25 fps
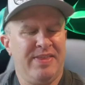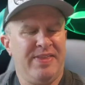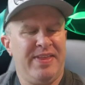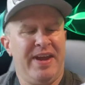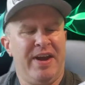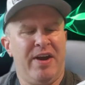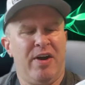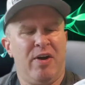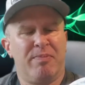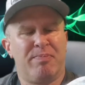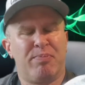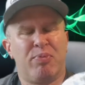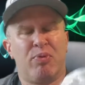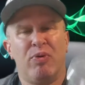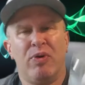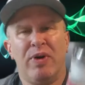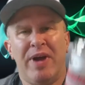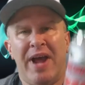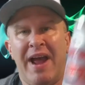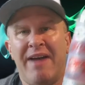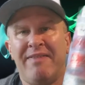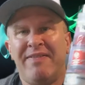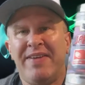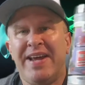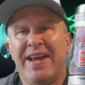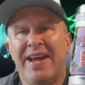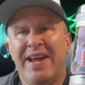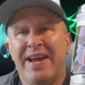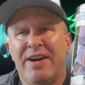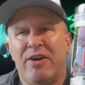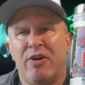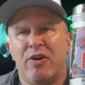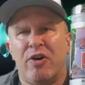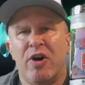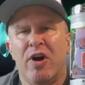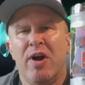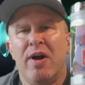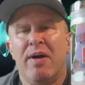their heavy
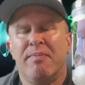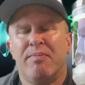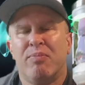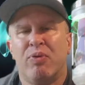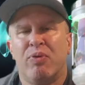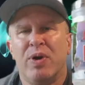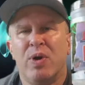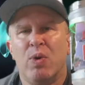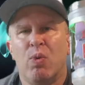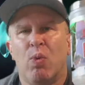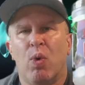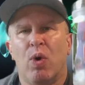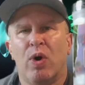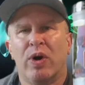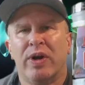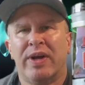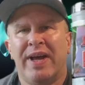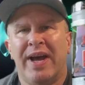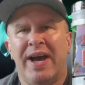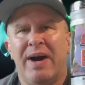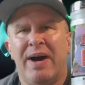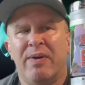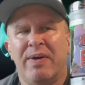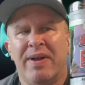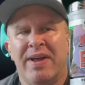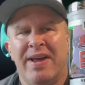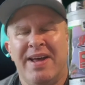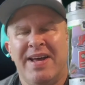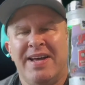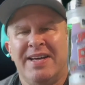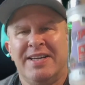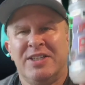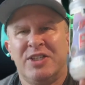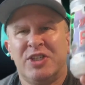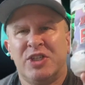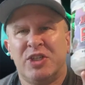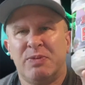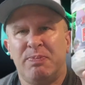hitter pre-workout
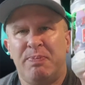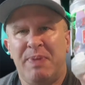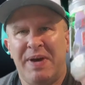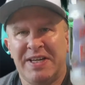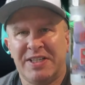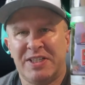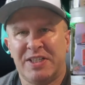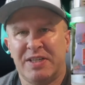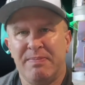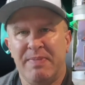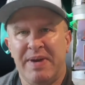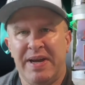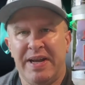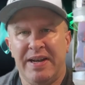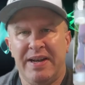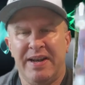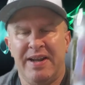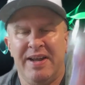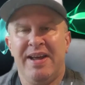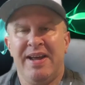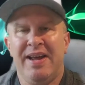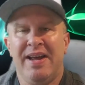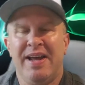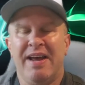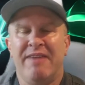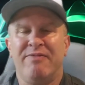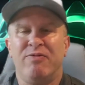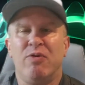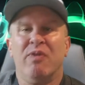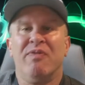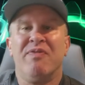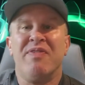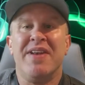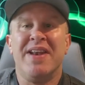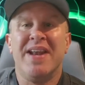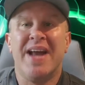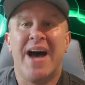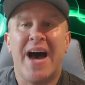specimen. If you
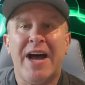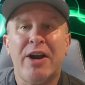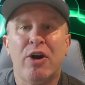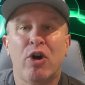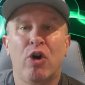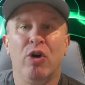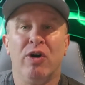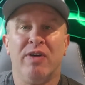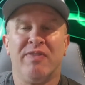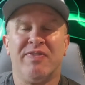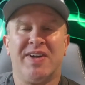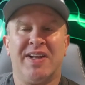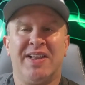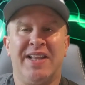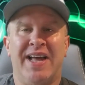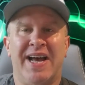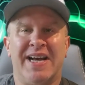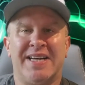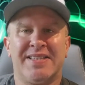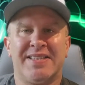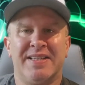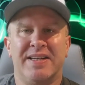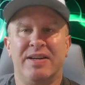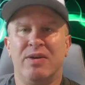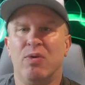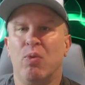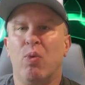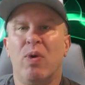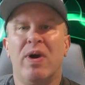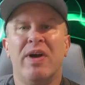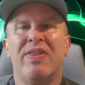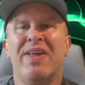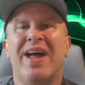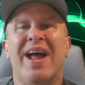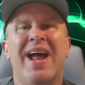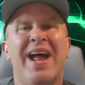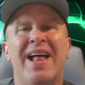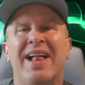have not heard of Glaxon, where
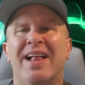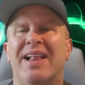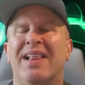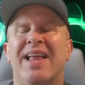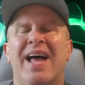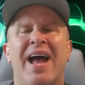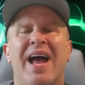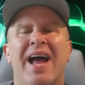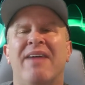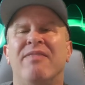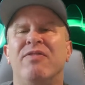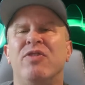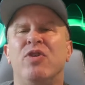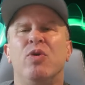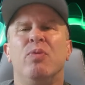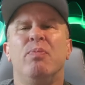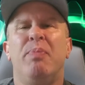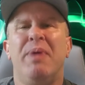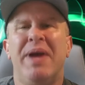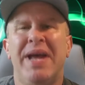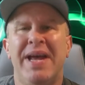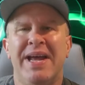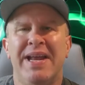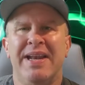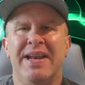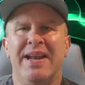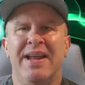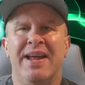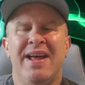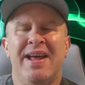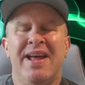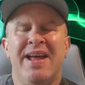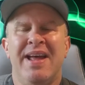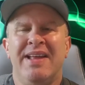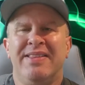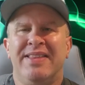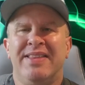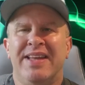the hell have you been?
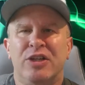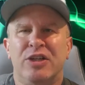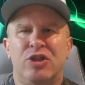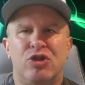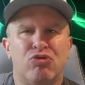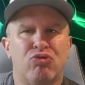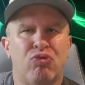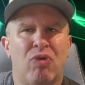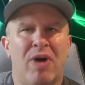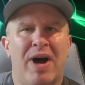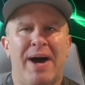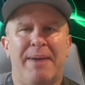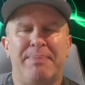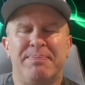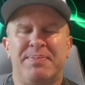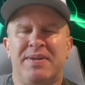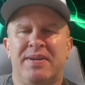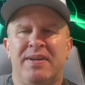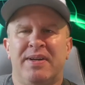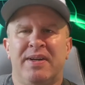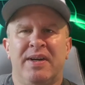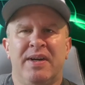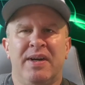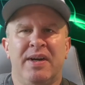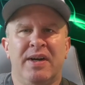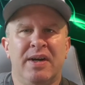They dropped